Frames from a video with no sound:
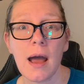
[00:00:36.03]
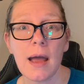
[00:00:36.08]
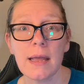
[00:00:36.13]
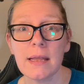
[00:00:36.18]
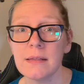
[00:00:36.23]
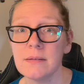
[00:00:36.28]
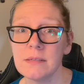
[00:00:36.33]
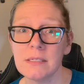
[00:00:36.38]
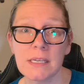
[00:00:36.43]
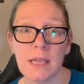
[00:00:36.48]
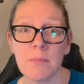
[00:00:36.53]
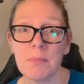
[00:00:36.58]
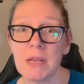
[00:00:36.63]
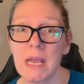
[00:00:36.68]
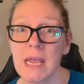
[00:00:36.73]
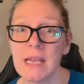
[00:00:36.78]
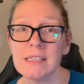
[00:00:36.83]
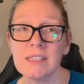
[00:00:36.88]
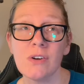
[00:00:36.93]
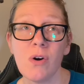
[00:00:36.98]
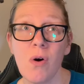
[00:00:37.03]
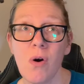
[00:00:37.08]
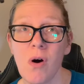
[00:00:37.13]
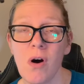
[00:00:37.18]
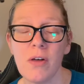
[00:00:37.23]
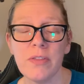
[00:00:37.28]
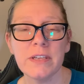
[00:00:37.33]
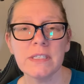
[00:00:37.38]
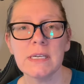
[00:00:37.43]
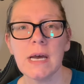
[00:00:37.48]
I skip days
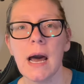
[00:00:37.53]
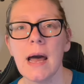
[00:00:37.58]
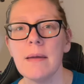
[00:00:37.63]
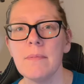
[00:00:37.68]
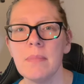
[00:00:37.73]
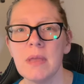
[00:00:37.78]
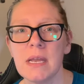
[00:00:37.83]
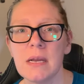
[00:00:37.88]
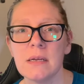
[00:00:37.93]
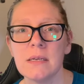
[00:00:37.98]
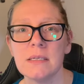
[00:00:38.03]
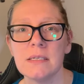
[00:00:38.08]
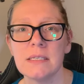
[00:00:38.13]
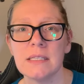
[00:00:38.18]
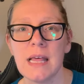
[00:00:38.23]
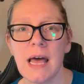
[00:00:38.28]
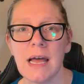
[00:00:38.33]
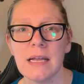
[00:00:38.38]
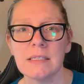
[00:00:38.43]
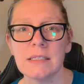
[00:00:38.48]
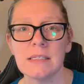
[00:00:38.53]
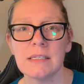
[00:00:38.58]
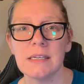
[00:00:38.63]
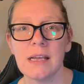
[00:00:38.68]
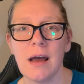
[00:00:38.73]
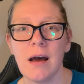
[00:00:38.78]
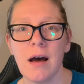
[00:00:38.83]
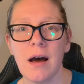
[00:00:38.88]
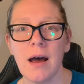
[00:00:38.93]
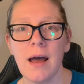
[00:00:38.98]
all the time because
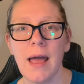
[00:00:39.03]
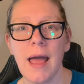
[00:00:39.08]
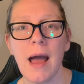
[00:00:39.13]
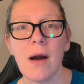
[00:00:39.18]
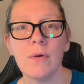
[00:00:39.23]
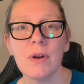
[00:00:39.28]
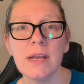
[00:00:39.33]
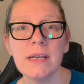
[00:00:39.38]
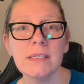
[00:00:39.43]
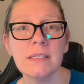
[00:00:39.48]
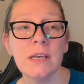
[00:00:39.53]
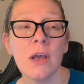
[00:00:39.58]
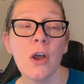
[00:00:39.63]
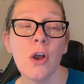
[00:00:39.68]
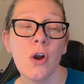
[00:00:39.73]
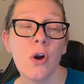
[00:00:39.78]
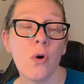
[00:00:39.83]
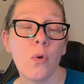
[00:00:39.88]
that's how it is.